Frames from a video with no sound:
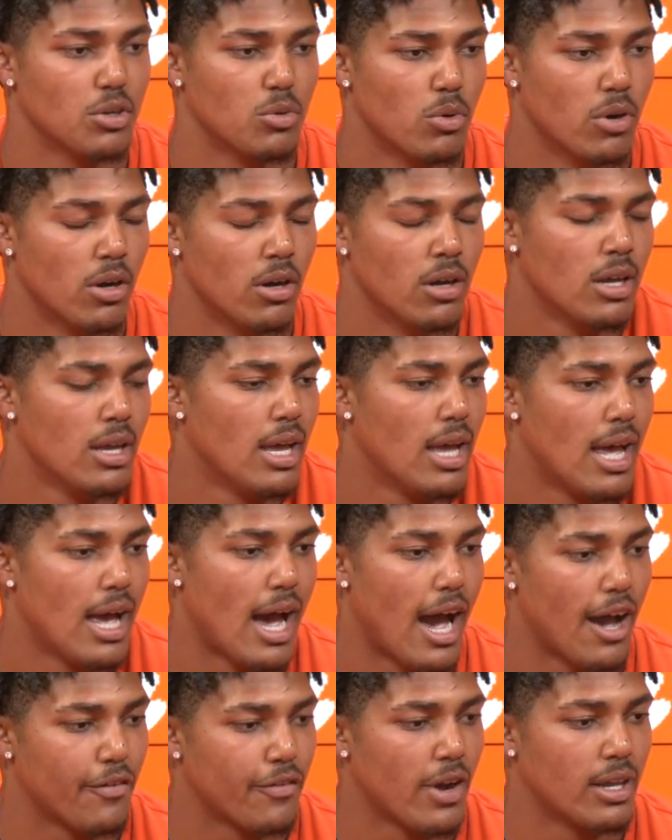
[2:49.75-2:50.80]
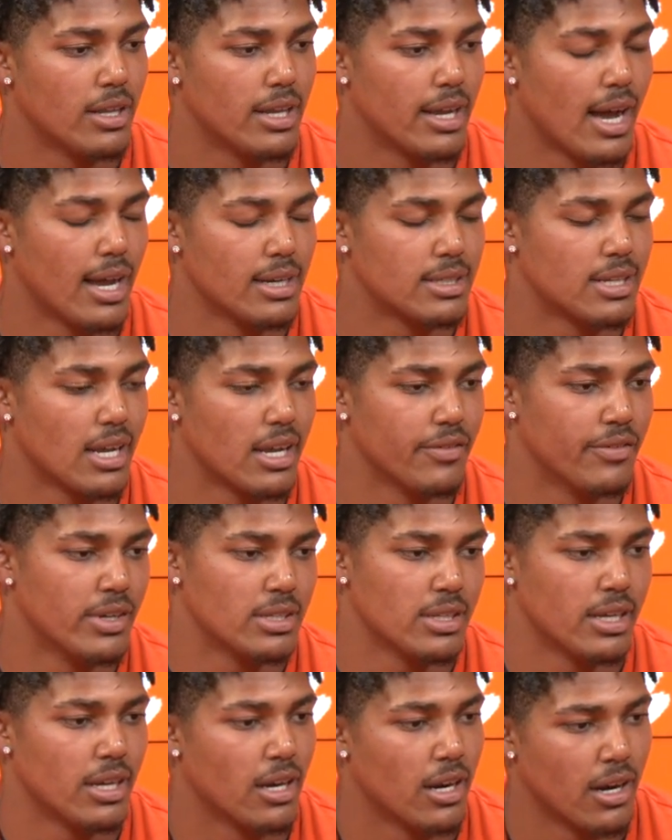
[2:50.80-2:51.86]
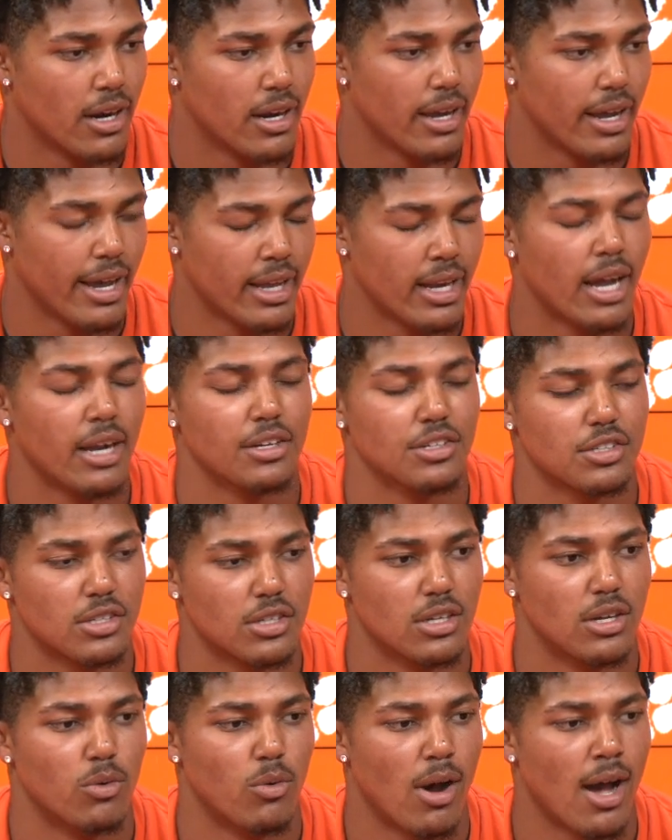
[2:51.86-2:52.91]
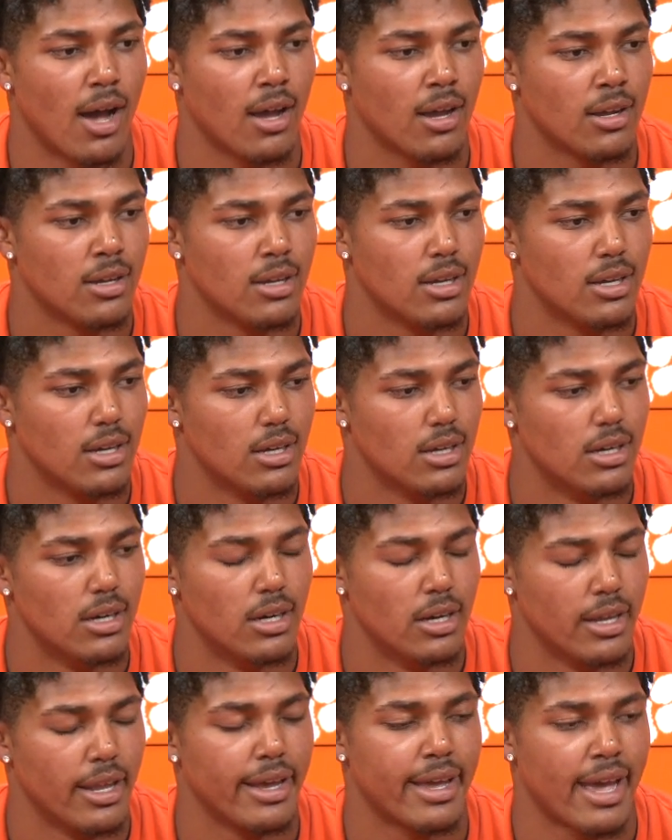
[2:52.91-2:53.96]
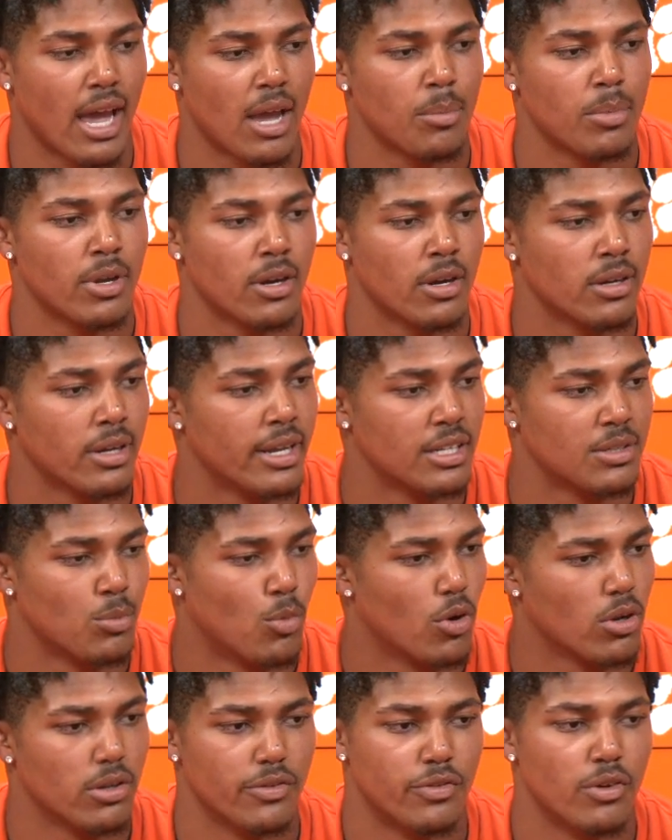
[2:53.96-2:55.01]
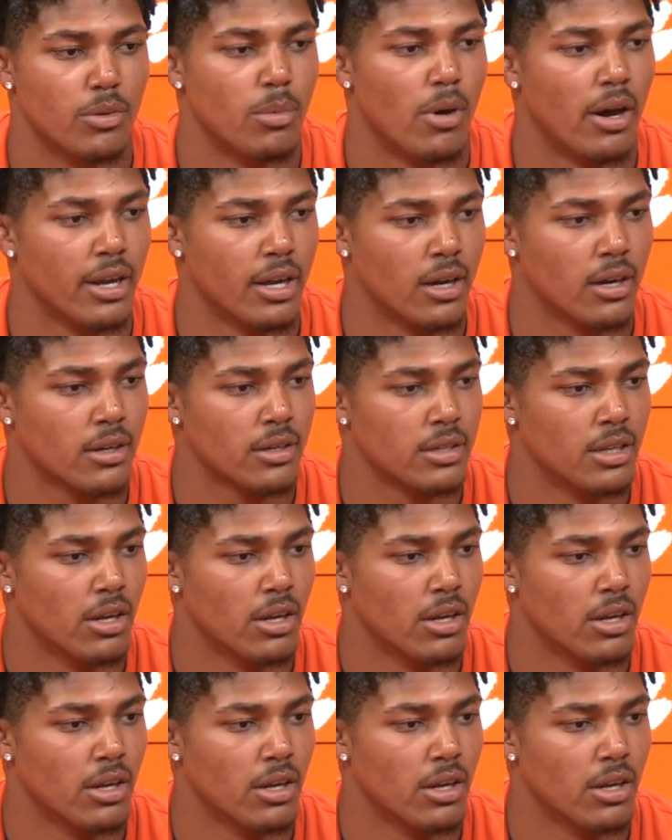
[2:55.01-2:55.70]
Well, I finally got to take a visit here, and I understood why they came here. It's more than football here.